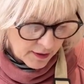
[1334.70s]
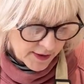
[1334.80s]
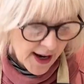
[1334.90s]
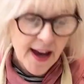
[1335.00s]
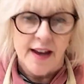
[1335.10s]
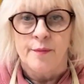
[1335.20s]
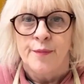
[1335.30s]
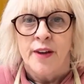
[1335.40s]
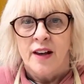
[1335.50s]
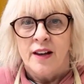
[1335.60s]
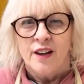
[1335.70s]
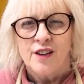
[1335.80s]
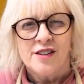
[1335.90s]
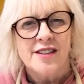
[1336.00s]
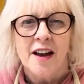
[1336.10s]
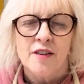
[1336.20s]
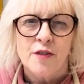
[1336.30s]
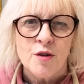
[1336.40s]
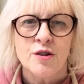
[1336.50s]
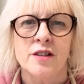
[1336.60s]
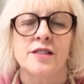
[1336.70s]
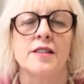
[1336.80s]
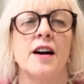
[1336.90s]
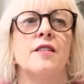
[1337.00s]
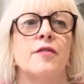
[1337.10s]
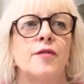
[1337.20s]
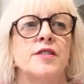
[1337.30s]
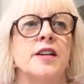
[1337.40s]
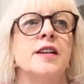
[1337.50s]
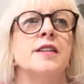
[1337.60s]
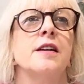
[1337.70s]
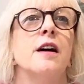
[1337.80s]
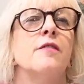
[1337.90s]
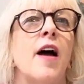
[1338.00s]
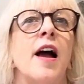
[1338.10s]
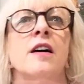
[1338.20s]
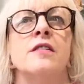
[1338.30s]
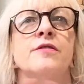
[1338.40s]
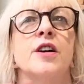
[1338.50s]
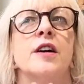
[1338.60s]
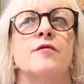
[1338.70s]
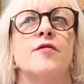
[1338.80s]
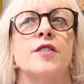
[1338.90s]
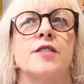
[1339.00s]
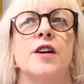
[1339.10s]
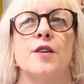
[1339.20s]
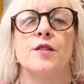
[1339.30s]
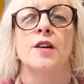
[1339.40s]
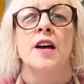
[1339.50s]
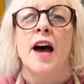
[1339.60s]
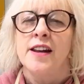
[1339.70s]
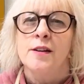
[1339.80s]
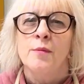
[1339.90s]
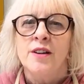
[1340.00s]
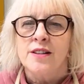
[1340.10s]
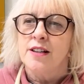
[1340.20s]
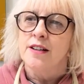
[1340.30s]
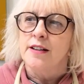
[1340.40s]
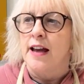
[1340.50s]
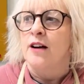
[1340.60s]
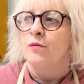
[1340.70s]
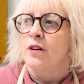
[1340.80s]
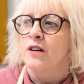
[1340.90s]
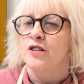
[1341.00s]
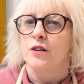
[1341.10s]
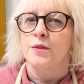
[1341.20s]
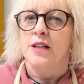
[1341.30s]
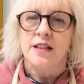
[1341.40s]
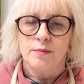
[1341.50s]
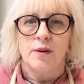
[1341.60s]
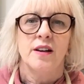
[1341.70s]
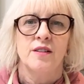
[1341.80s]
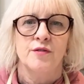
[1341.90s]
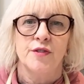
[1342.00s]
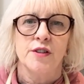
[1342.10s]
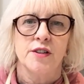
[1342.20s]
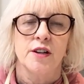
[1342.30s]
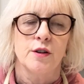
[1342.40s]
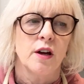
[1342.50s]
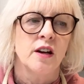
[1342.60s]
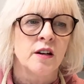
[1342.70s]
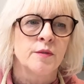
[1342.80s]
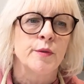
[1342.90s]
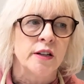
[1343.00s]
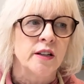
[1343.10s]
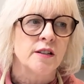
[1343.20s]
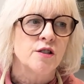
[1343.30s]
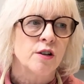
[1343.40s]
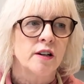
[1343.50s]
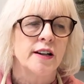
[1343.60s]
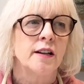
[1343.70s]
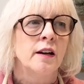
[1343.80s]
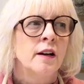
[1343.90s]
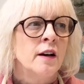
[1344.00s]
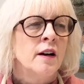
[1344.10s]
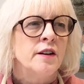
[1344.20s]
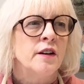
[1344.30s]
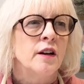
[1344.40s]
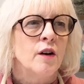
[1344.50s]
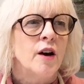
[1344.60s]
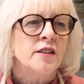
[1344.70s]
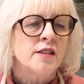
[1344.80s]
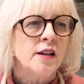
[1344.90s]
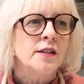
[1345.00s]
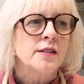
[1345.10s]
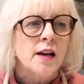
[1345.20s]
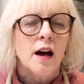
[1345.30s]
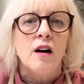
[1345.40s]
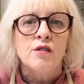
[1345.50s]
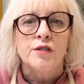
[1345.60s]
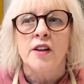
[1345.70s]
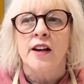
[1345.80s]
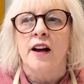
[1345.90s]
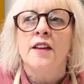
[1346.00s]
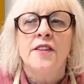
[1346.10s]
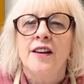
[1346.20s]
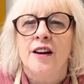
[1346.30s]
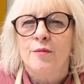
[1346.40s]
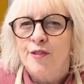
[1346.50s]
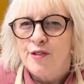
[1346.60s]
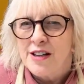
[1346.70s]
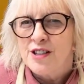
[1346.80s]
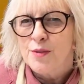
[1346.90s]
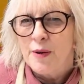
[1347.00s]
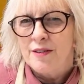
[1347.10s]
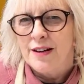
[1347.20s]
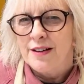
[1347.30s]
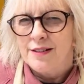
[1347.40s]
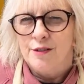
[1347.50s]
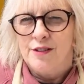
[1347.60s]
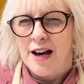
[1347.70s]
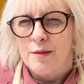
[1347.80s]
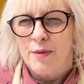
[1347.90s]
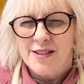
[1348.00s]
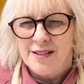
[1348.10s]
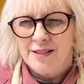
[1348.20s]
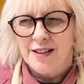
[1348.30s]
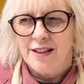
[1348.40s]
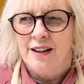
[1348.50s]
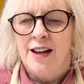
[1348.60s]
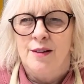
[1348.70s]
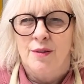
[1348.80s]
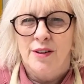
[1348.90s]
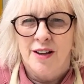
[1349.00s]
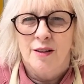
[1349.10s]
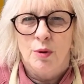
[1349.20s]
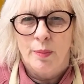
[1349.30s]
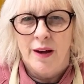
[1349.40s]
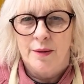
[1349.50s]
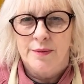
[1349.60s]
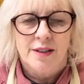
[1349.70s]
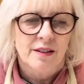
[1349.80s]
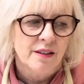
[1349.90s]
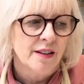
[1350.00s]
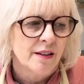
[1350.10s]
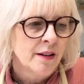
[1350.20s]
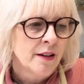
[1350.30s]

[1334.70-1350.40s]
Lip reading: yeah. Good stuff, all good stuff. Take yourself out of your comfort zone, and it might turn out workshops is my comfort zone, and I'm gonna try and, you know, it's that whole thing. I think I'm a free spirit and all that, but I don't think I am. I think I'm a bit uptight.